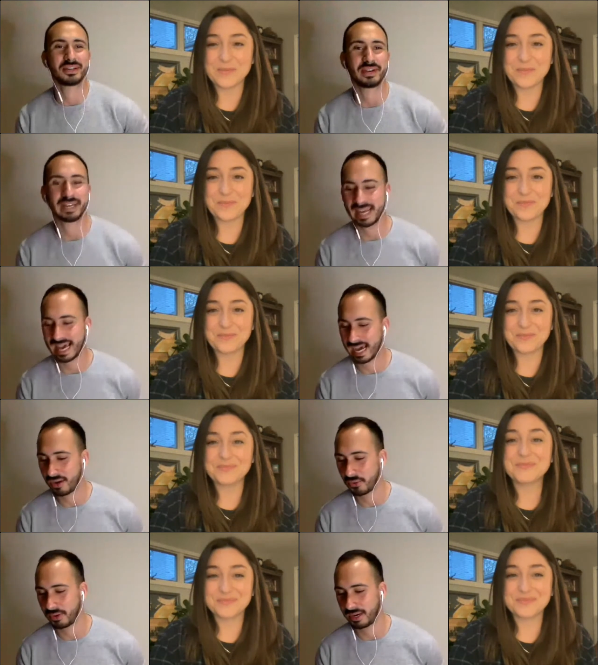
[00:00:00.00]
Speaker 1: right
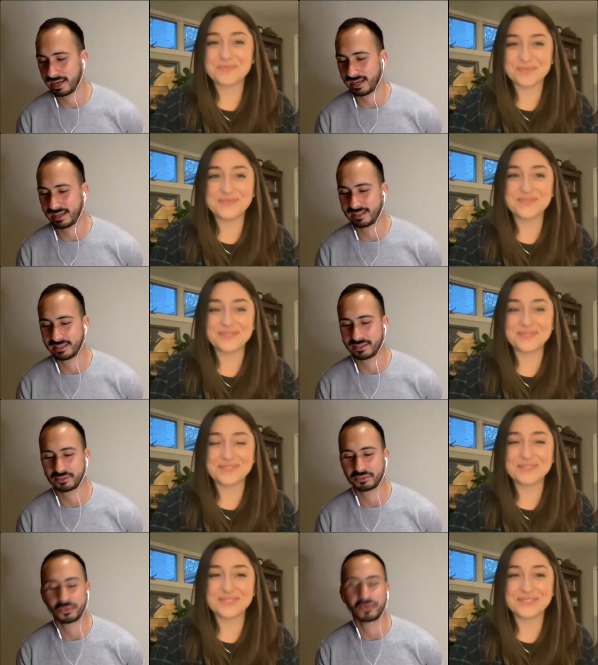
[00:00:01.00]
now. And
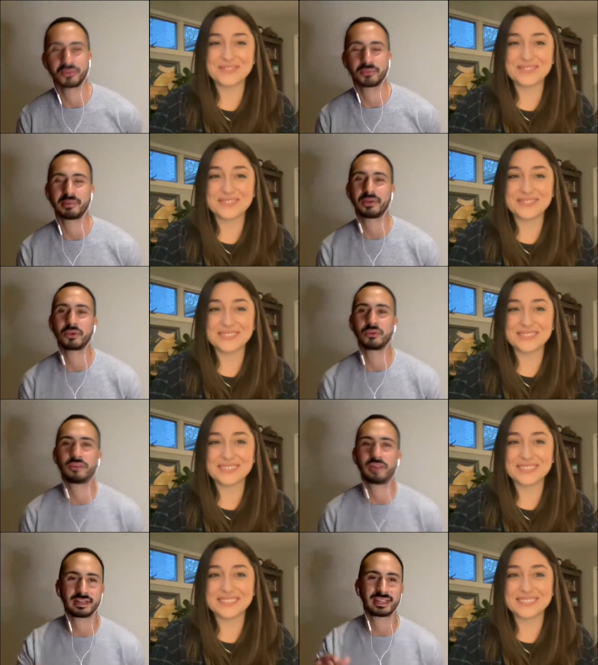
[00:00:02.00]
of course, to my very good
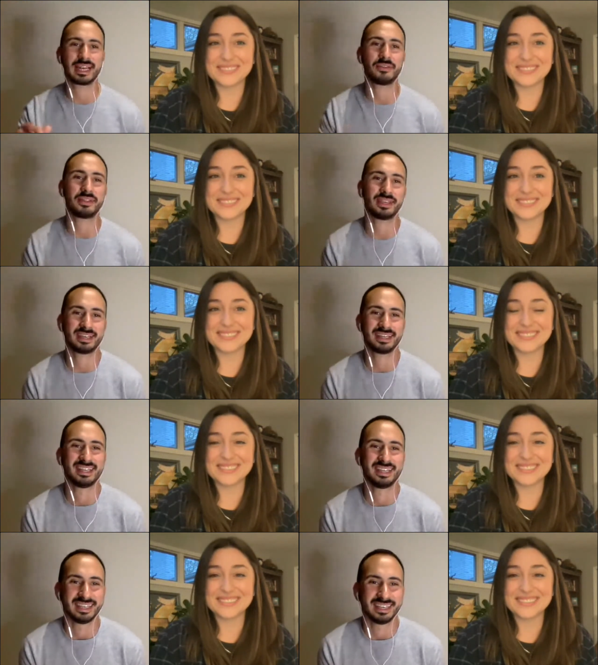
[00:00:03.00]
friend, Claudia
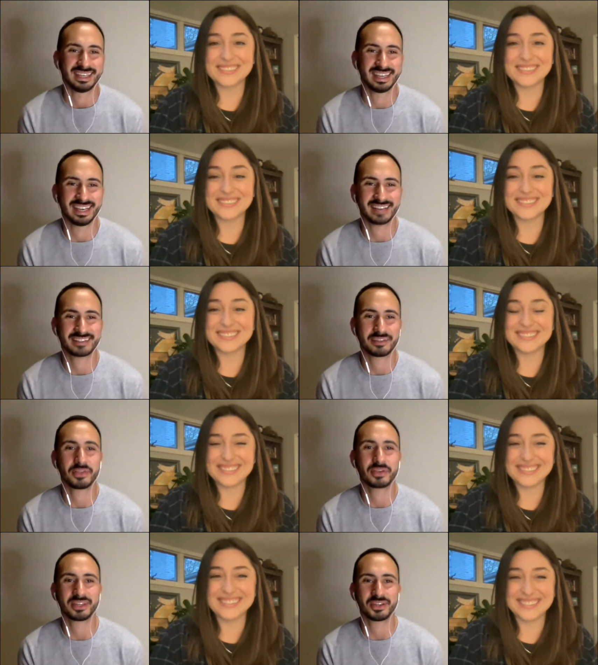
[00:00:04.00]
eh,
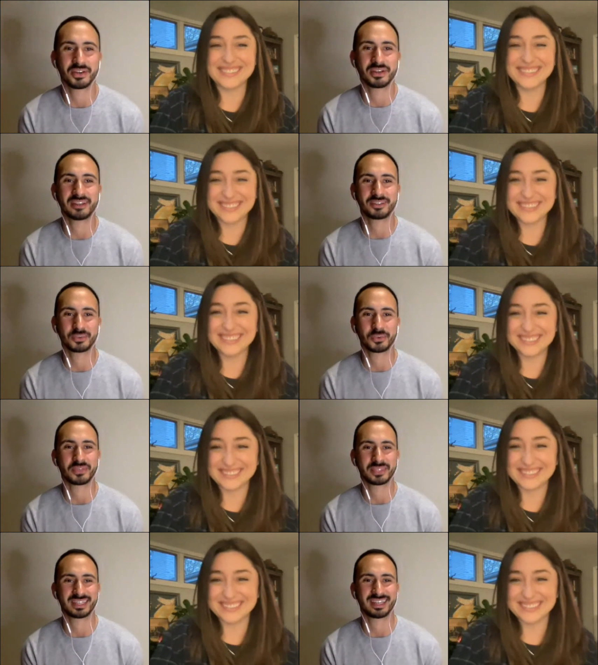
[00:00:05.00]
Acevedo Quiñones, who
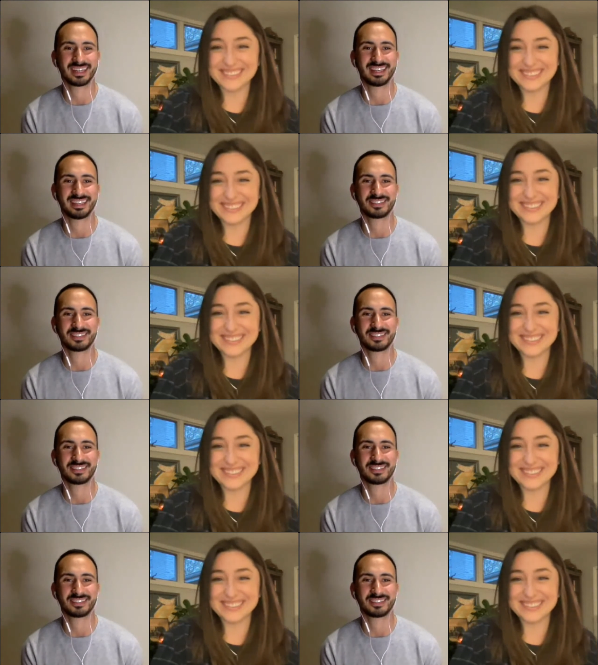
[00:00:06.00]
originally